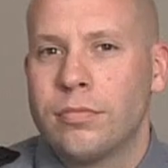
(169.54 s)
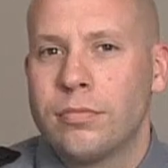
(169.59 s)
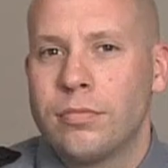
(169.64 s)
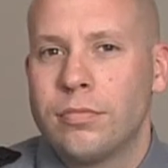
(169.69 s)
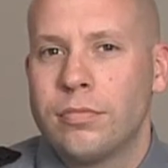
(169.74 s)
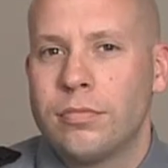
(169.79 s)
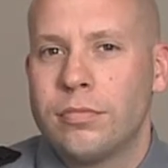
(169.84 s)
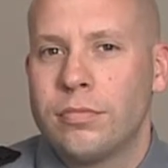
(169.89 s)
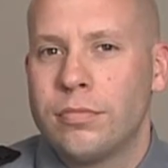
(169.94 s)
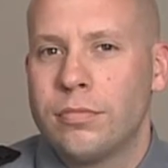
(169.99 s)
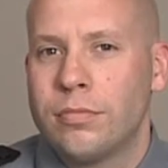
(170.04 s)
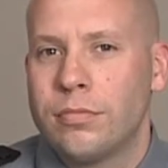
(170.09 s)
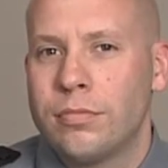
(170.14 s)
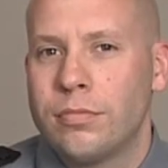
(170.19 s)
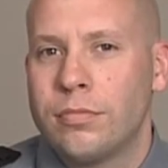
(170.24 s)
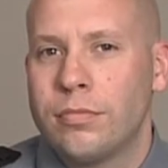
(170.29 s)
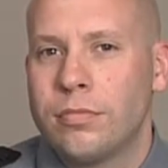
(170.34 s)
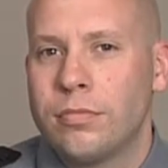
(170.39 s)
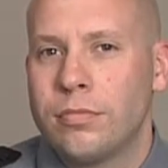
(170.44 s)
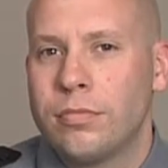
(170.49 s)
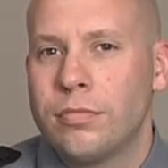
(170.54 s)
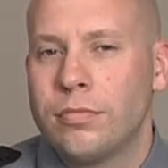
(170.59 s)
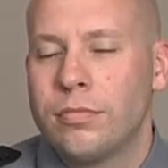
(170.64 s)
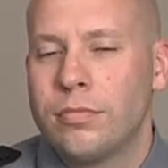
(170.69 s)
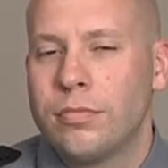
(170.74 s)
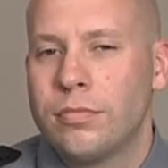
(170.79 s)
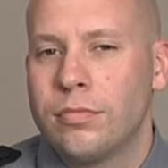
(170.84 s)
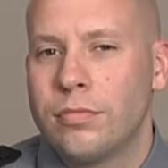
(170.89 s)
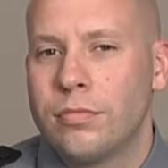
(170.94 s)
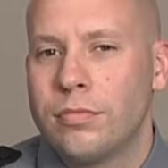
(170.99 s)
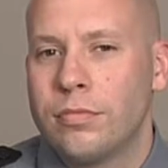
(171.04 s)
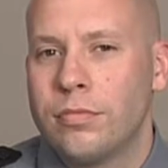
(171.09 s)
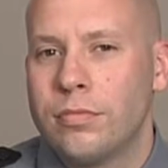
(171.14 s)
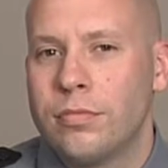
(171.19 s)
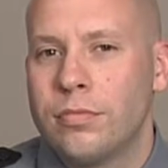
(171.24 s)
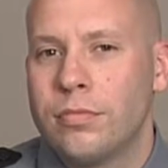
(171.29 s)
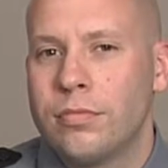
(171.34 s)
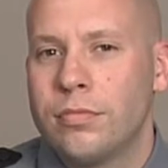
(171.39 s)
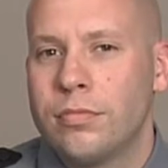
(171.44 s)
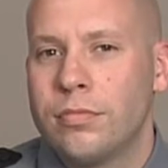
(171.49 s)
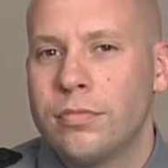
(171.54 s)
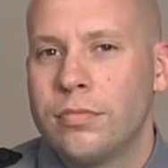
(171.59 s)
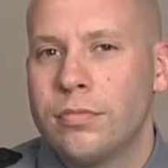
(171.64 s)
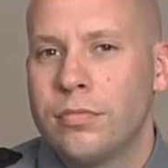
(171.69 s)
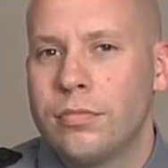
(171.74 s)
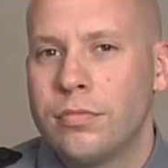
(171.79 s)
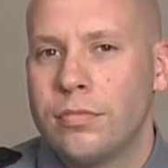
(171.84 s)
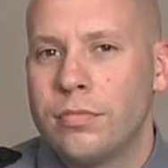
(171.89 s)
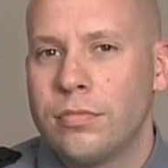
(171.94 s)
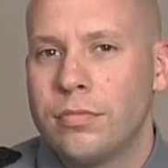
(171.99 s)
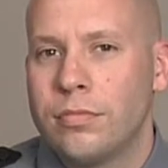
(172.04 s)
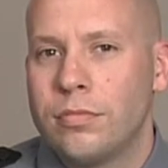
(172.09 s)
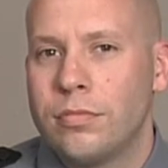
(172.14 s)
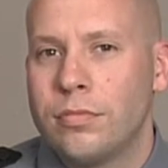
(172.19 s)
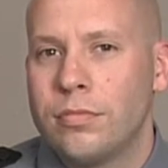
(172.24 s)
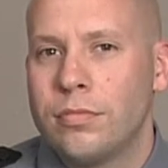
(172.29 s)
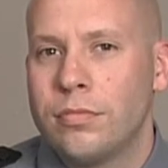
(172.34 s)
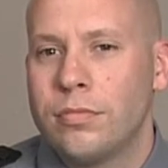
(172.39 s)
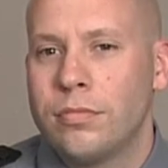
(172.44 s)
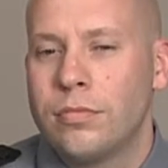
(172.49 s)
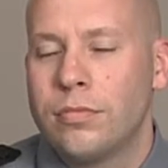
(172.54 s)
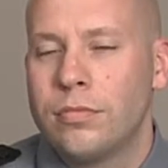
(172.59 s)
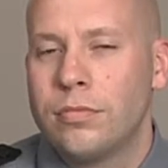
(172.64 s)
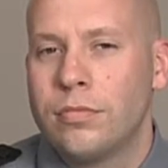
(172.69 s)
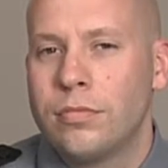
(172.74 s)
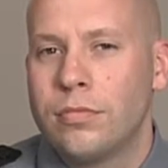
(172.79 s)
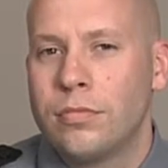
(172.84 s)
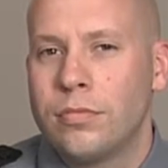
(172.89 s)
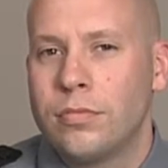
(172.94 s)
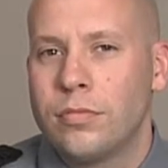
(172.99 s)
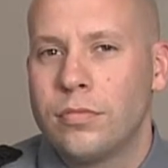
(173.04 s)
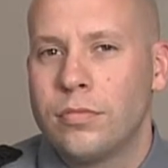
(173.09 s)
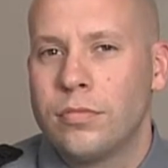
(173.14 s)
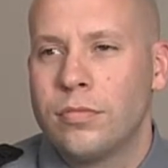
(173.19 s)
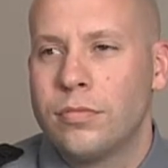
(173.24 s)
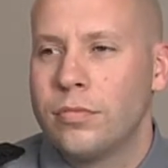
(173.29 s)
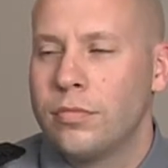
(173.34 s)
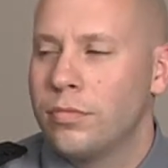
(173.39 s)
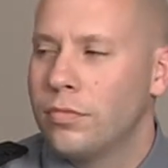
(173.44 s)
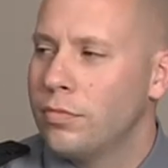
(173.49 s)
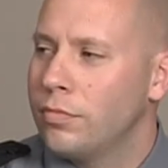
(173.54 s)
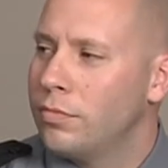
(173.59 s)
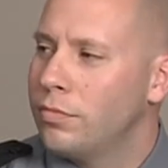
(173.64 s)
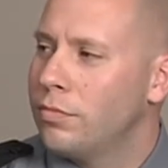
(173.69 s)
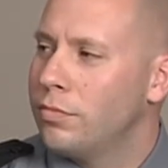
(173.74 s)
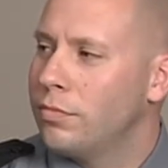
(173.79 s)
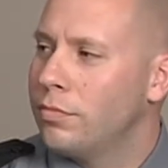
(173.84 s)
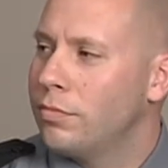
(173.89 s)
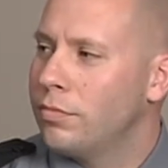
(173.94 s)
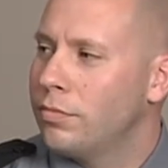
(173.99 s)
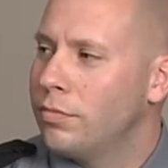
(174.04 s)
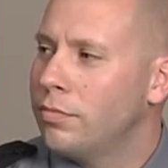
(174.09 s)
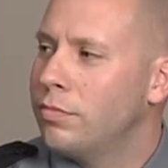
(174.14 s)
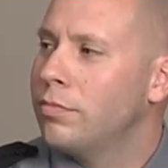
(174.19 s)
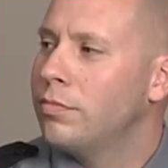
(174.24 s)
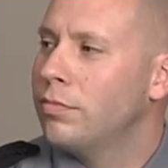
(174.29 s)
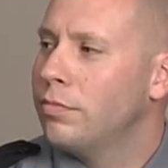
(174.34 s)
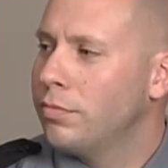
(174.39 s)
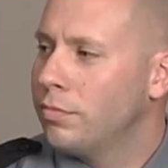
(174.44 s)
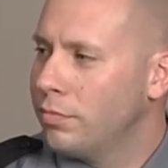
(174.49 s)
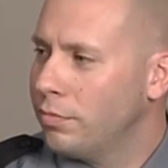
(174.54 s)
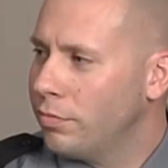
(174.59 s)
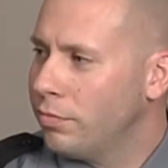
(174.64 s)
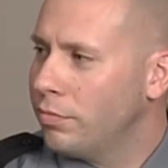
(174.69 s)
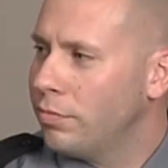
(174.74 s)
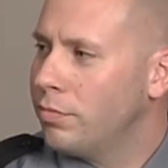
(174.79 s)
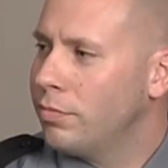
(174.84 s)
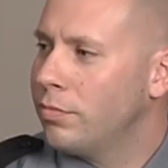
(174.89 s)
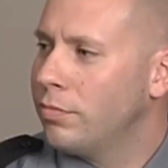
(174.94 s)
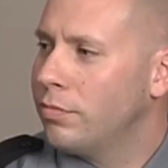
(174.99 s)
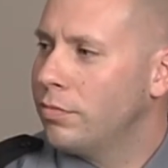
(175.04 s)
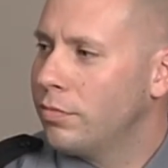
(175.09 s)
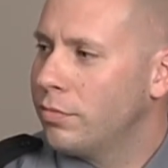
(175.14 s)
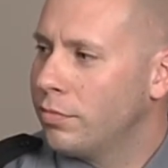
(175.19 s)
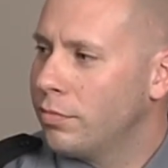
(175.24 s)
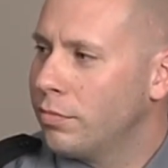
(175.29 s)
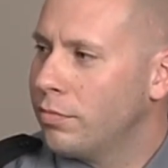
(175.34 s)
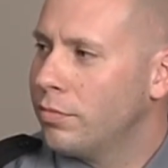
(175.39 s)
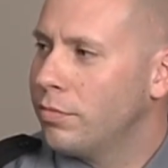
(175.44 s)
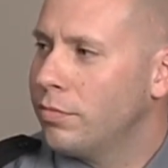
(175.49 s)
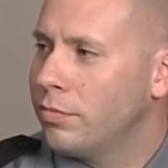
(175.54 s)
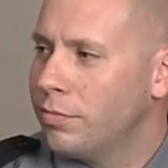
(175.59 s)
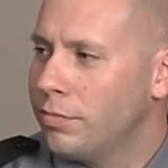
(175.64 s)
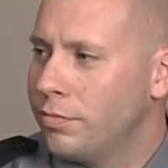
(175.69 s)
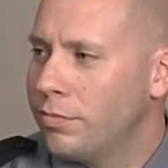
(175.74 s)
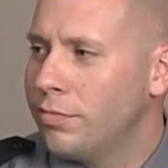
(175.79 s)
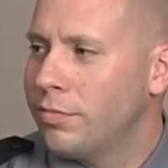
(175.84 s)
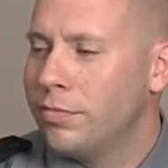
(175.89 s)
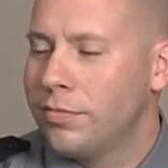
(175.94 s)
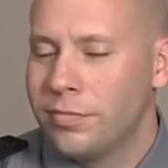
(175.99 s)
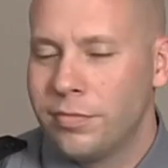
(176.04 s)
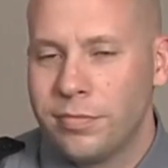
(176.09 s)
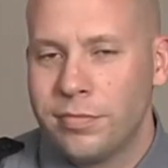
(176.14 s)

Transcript: (not speaking)